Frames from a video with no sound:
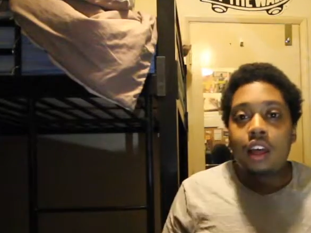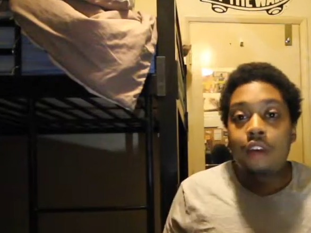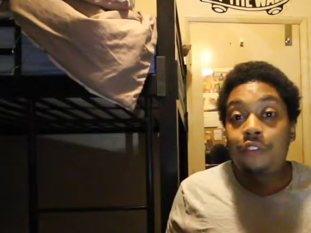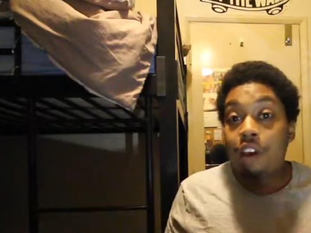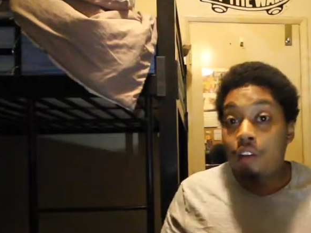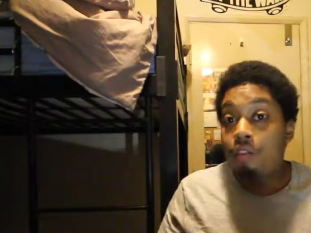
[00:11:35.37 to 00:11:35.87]

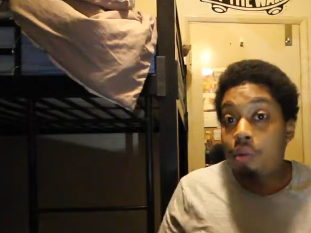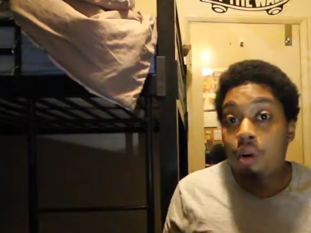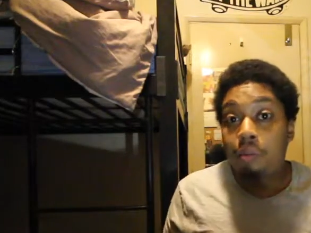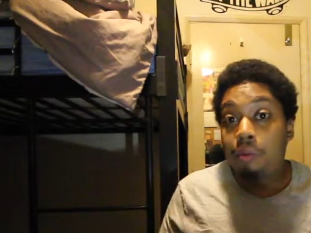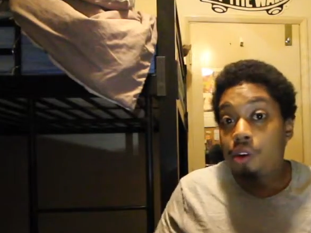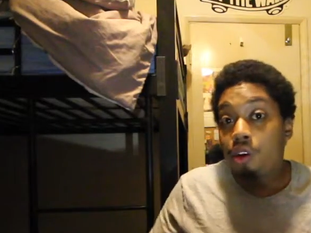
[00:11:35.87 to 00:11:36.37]
If you get it from a
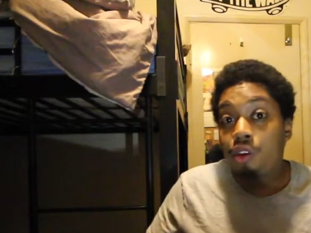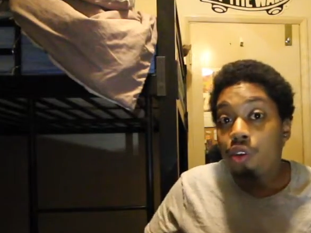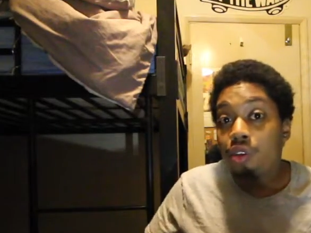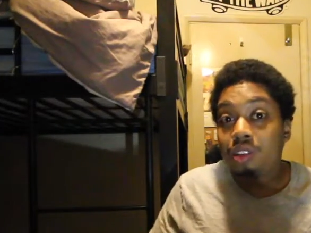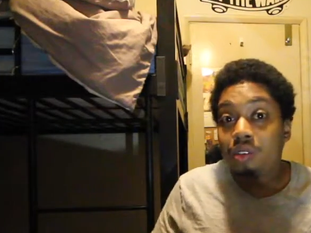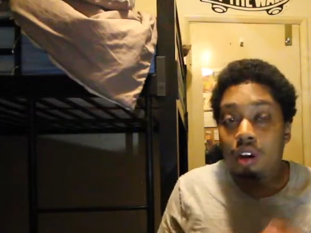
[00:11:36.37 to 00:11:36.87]
company,
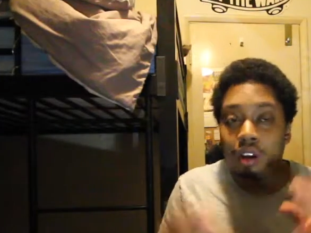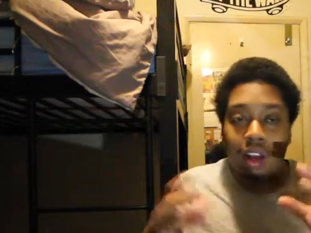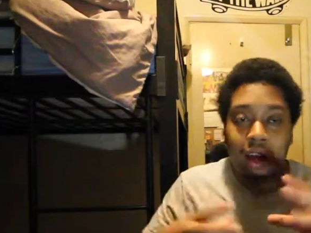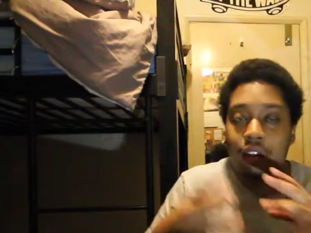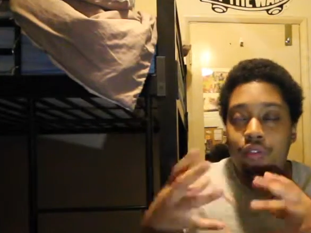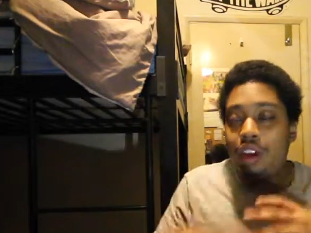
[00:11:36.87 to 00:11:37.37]
although it's
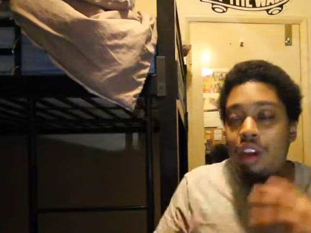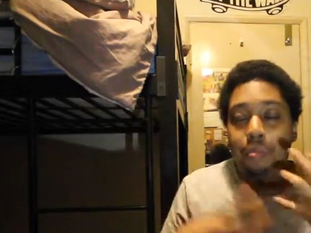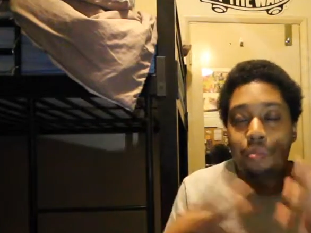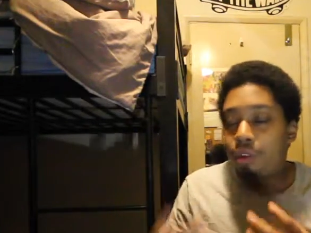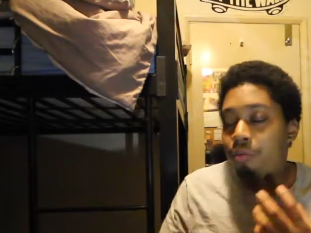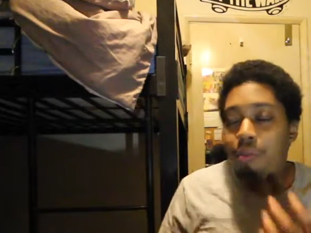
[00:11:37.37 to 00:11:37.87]
like, if you get it
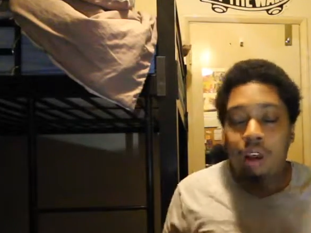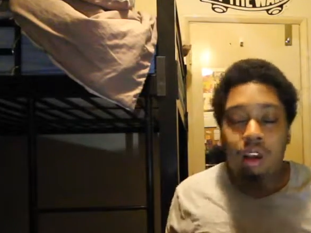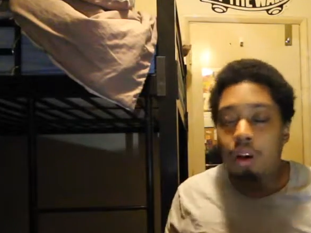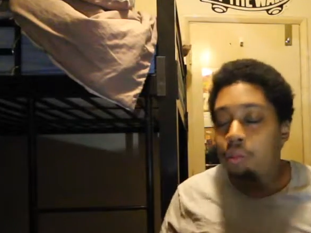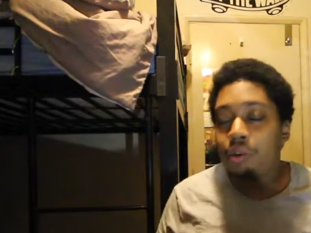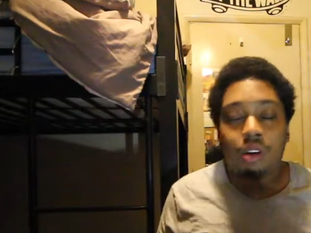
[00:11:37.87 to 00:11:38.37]
built by a
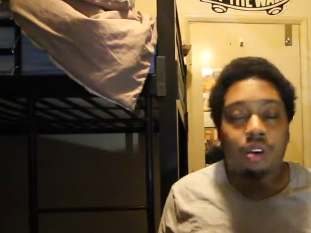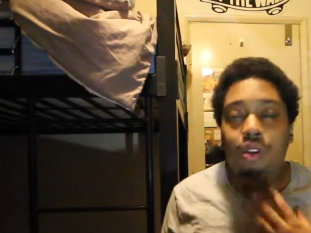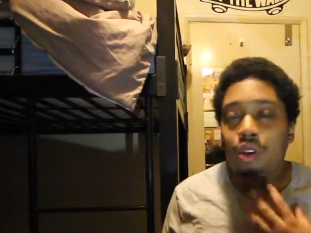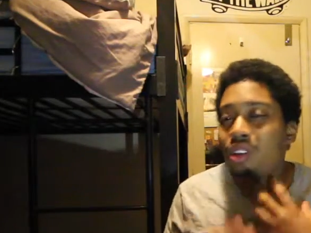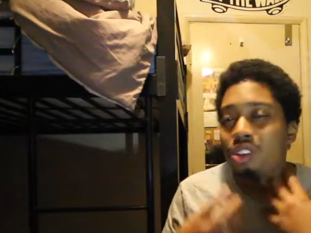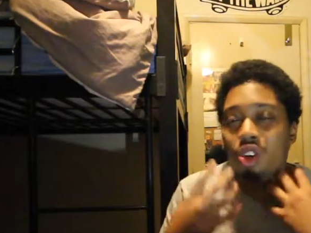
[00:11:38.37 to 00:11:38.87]
company,
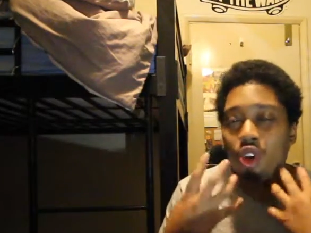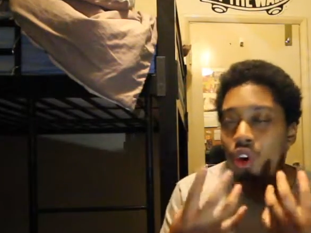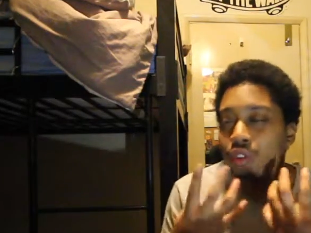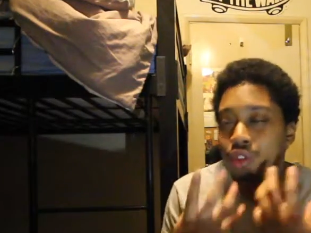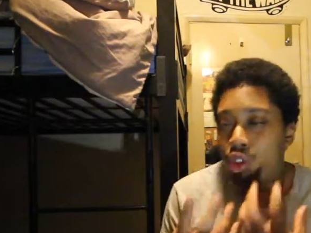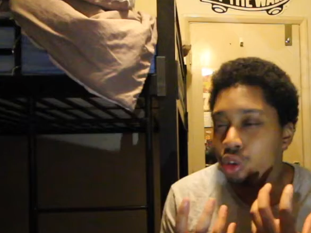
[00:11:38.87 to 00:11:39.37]
although there's a lot
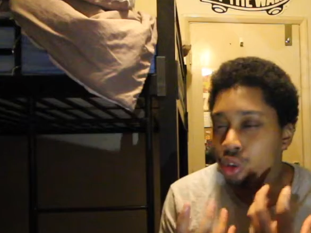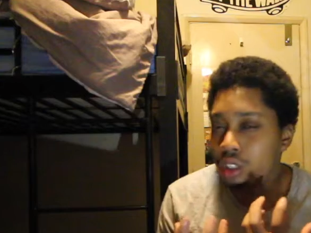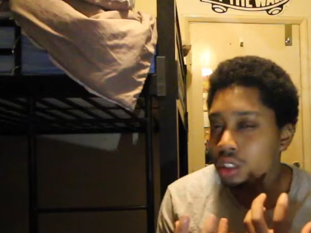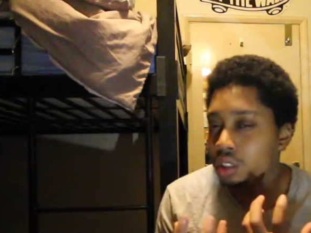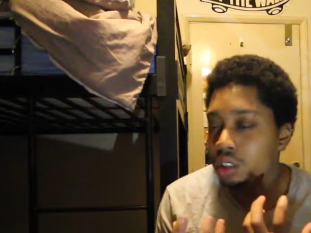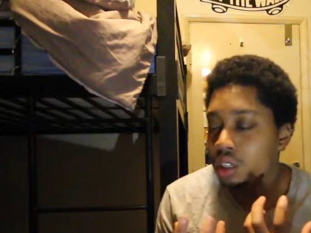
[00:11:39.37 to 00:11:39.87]
of
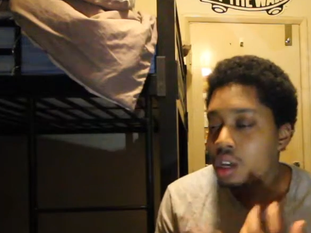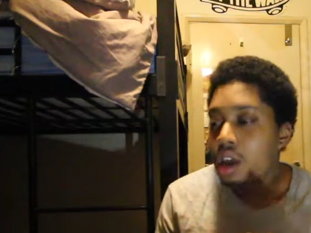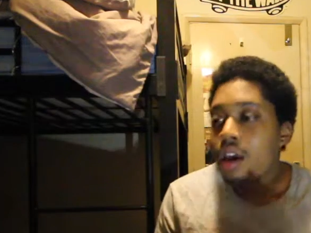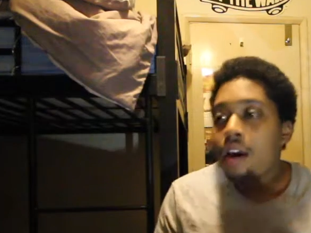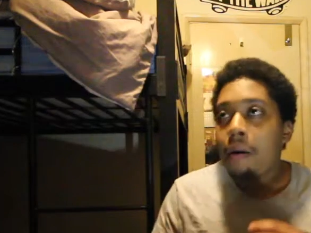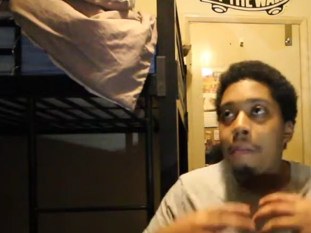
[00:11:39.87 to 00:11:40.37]
choice,
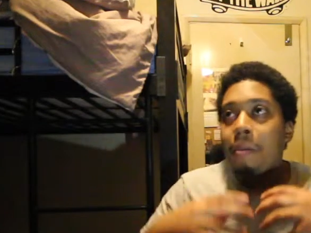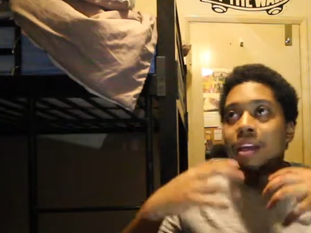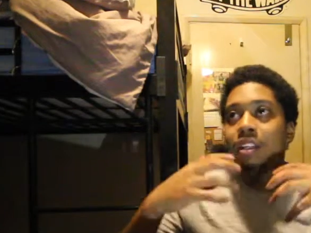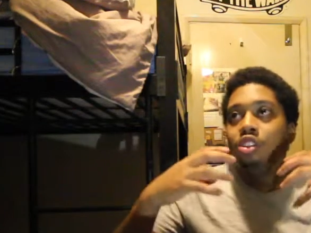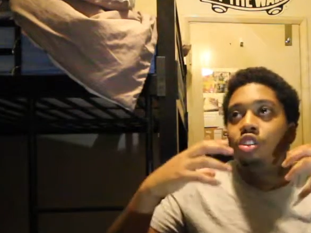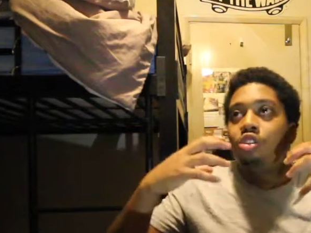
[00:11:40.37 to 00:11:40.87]

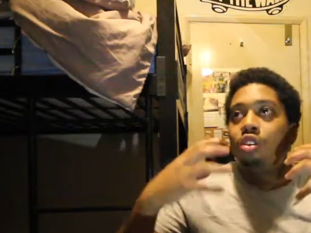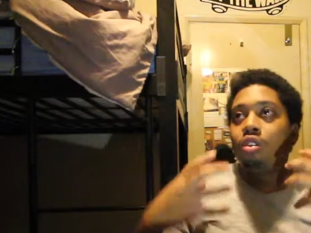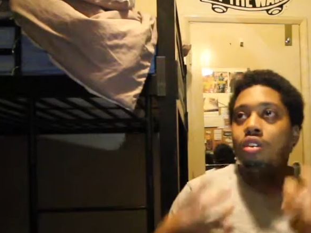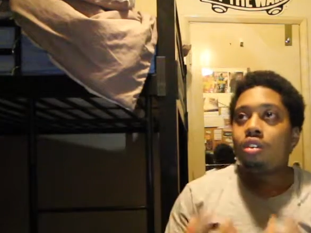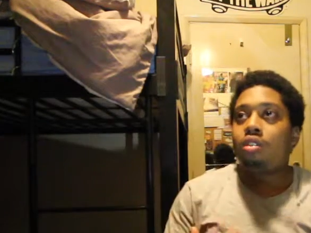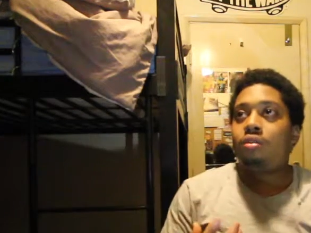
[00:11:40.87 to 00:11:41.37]
it's
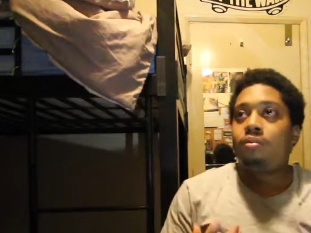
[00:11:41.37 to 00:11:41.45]
not,